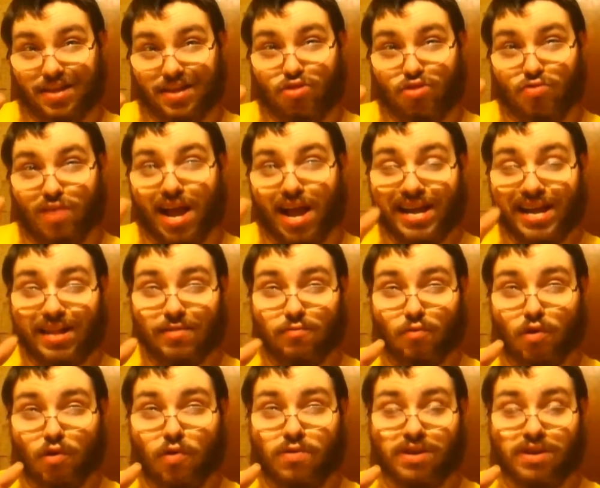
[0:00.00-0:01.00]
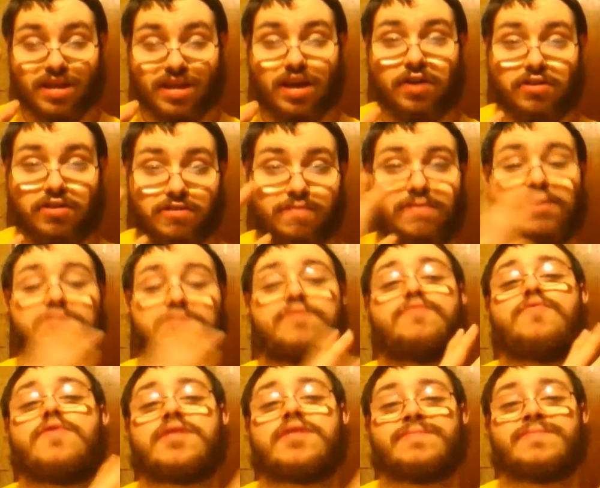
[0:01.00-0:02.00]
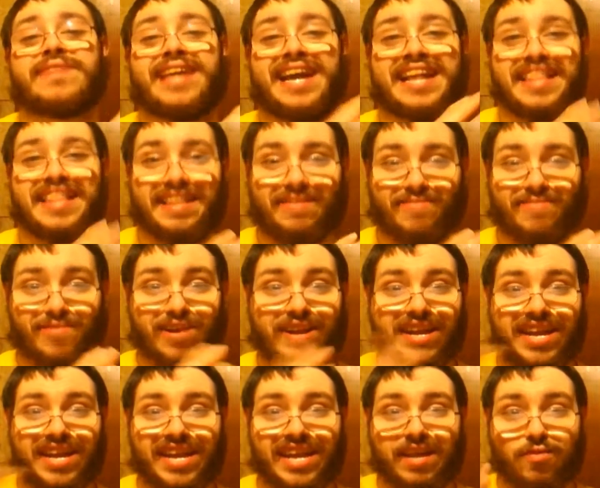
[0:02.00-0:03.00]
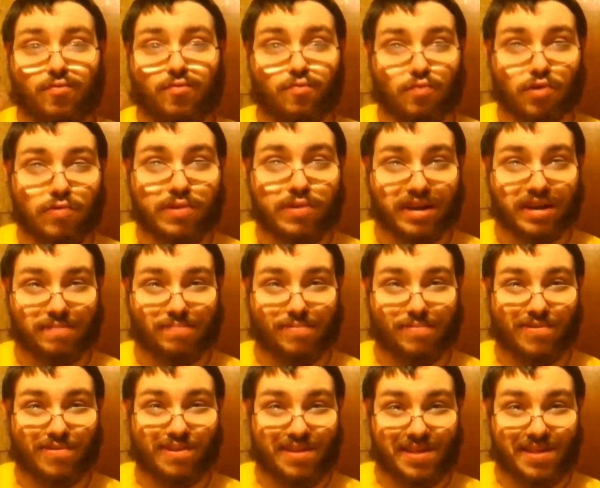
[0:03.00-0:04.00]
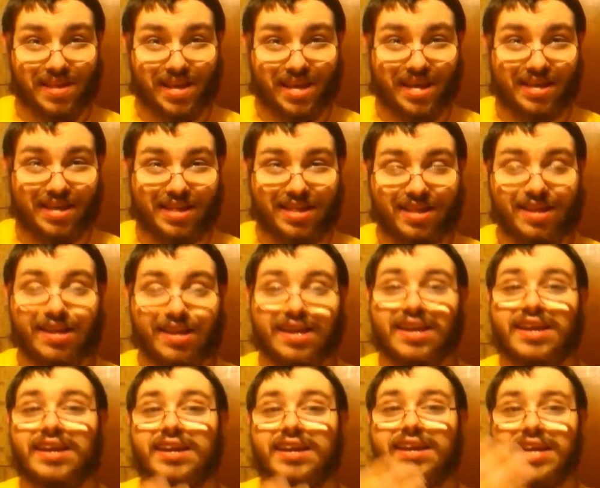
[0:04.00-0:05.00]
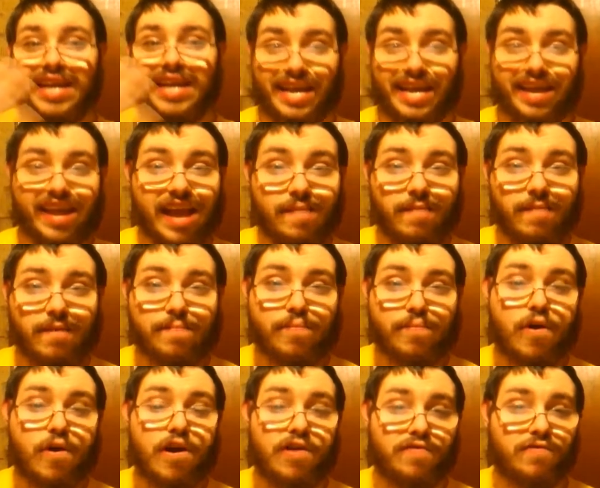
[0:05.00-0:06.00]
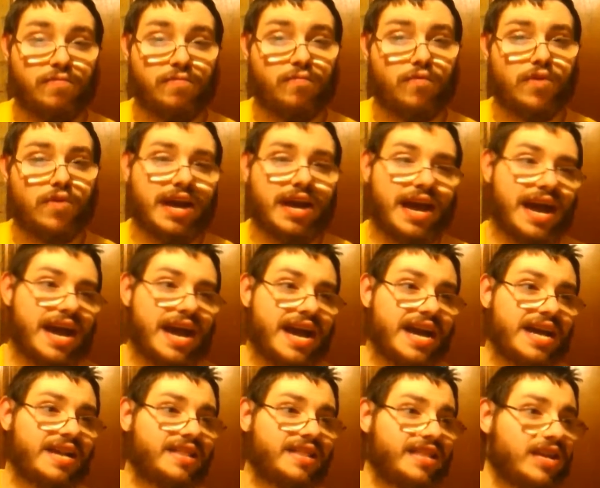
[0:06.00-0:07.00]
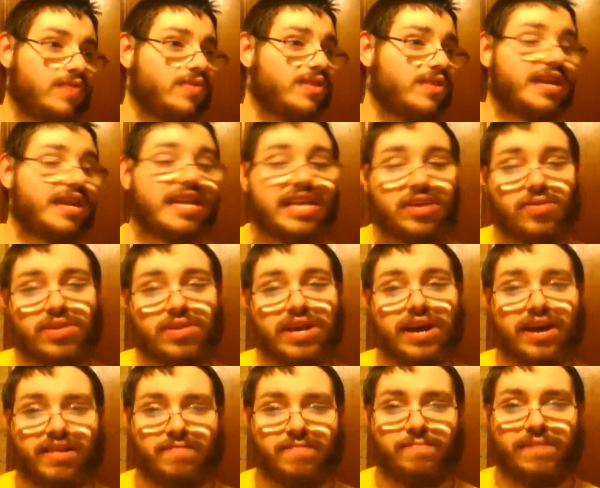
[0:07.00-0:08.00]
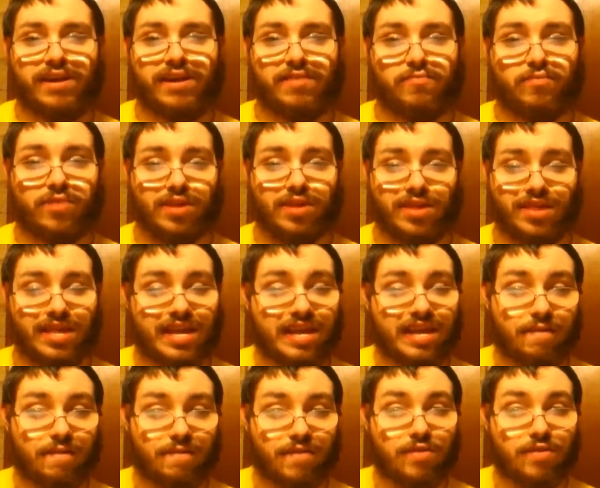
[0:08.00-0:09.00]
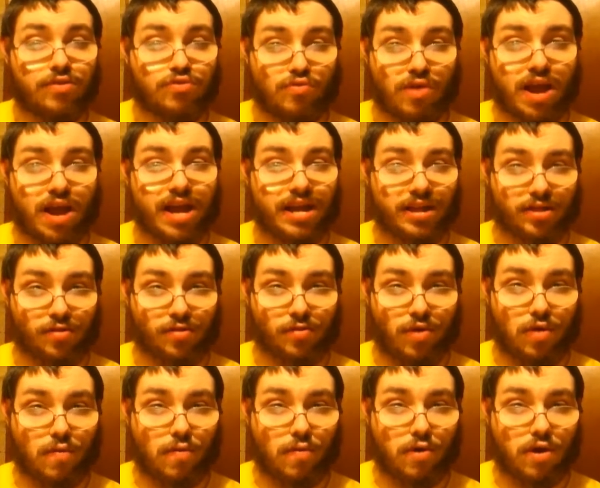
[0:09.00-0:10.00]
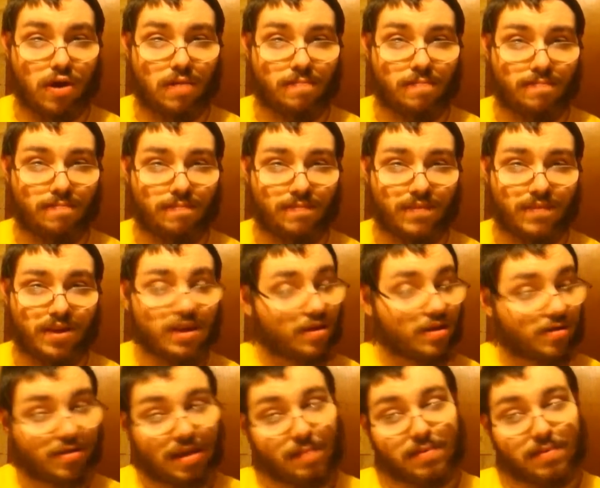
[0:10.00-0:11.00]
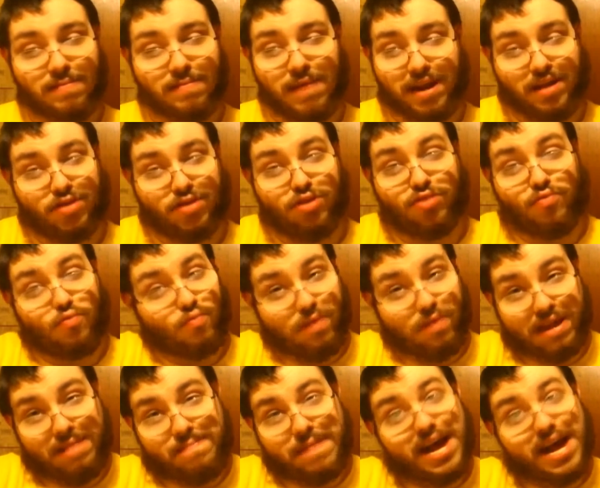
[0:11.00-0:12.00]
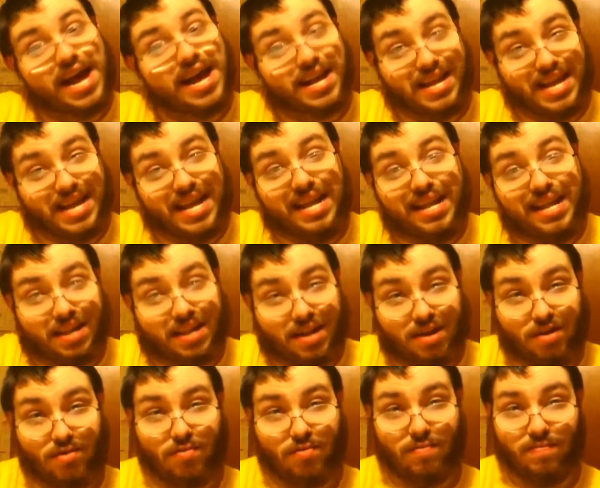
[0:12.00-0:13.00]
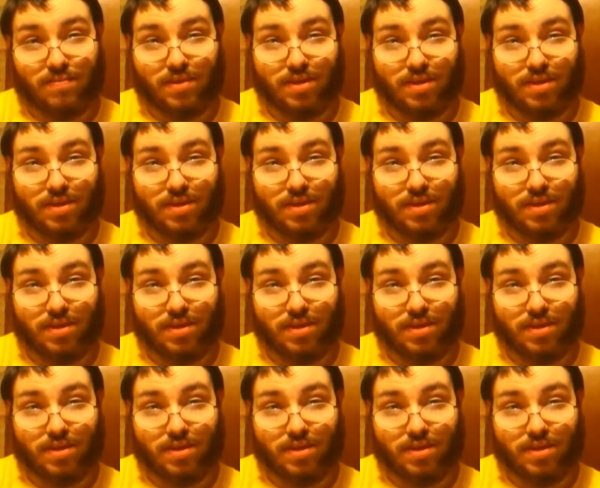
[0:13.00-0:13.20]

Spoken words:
Dragon's World is also another one of them games that really didn't get ruined in the process. It kept my progress from what I had. The only thing you guys missed was seeing a few dragons grow up. Some of them I can just rebuy again, though.